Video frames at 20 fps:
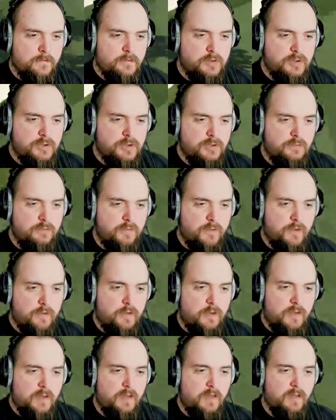should be
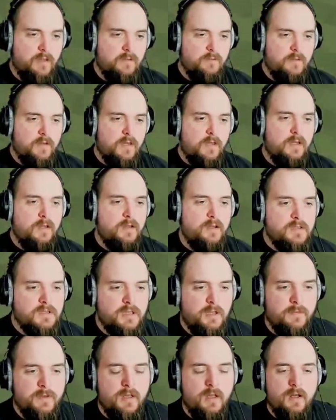okay. Can we get
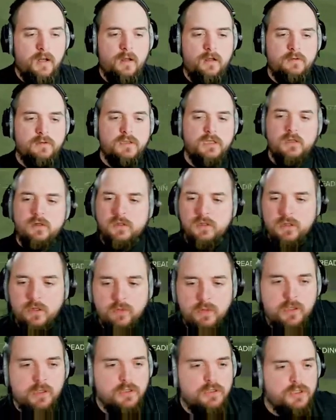something close? It looks like
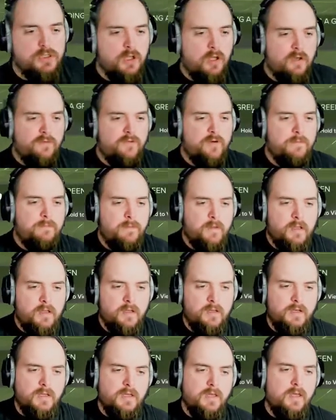we could start off with a
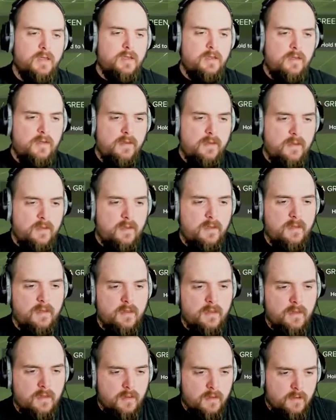birdie here.
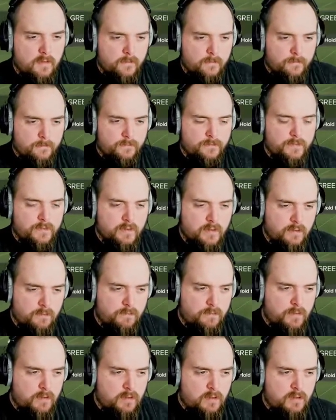A
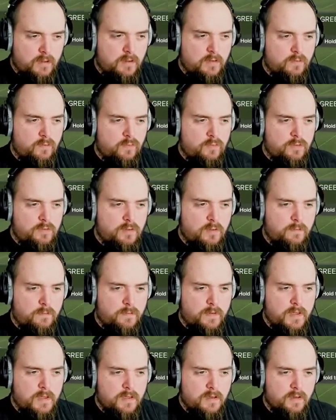birdie would
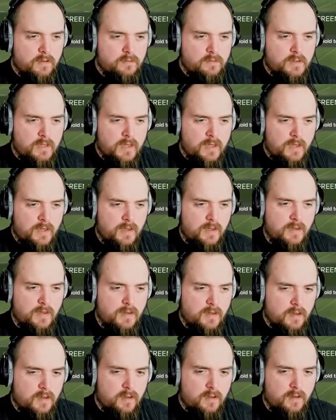be
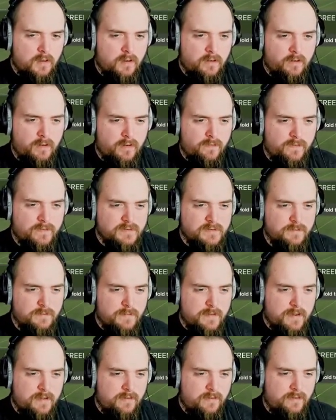okay. I reckon that's
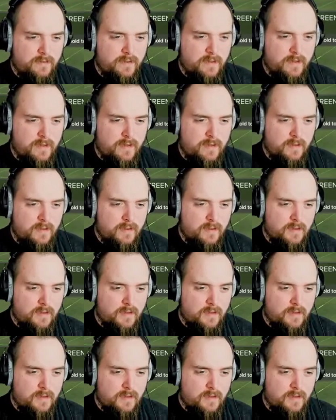about there.